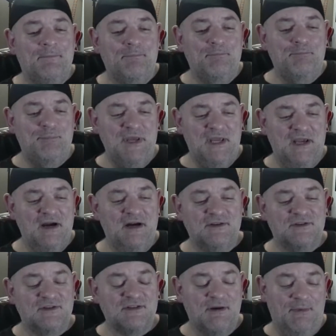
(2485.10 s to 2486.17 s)

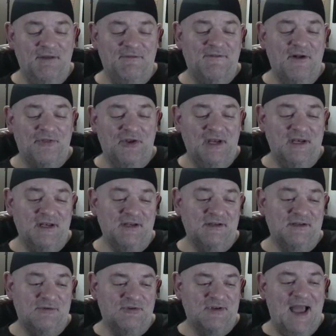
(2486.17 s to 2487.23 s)
because somebody felt the need to
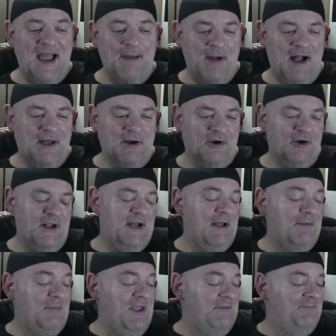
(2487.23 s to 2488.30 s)
dime on her. And
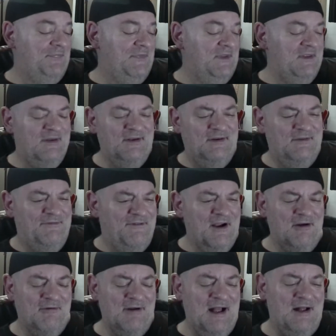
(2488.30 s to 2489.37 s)
I'm like,
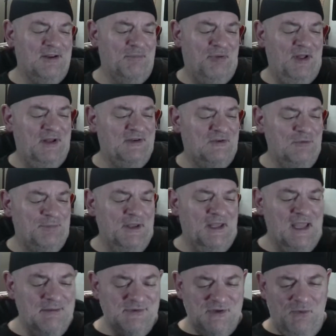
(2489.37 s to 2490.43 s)
fuck around. You played stupid
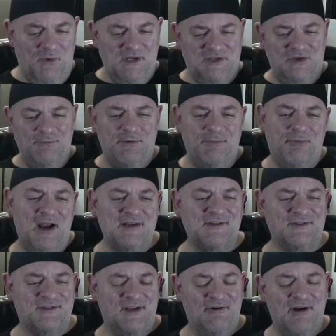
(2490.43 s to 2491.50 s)
games. You won stupid
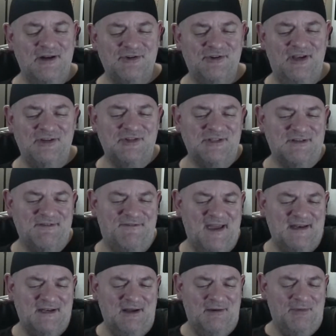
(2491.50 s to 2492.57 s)
prizes. Congratulations, you
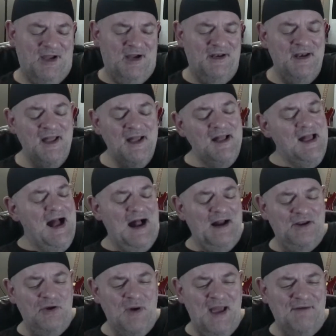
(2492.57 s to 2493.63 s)
fat dumb cunt. How do
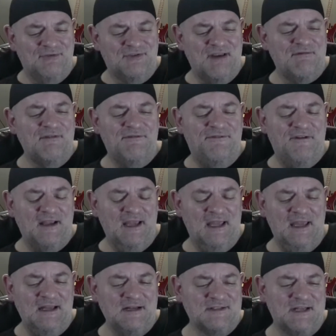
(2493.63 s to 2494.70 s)
you have 7 fucking
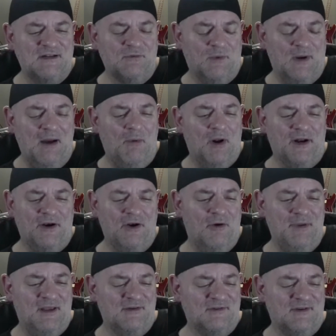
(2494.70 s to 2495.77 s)
kids? That's what I want to know,
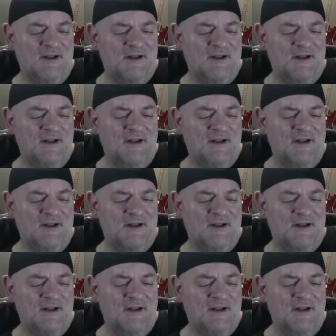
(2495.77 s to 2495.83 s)
because